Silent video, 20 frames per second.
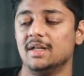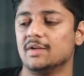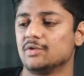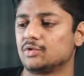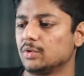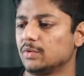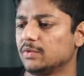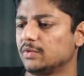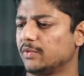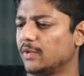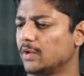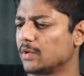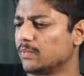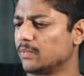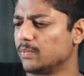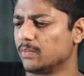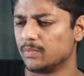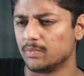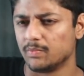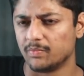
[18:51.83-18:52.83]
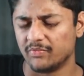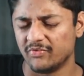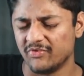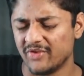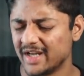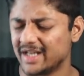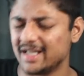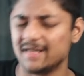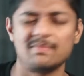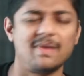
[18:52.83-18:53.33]
So for
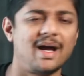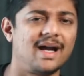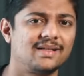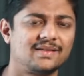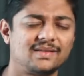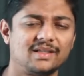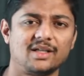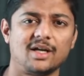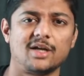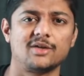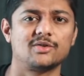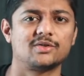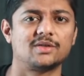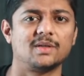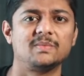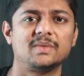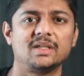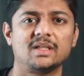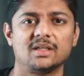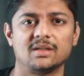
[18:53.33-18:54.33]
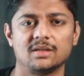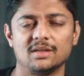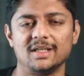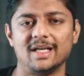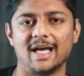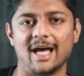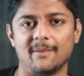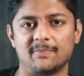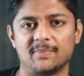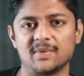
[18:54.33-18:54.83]
very bad scenario, something really
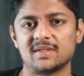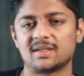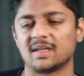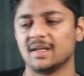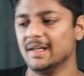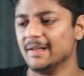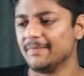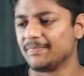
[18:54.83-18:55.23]
happens,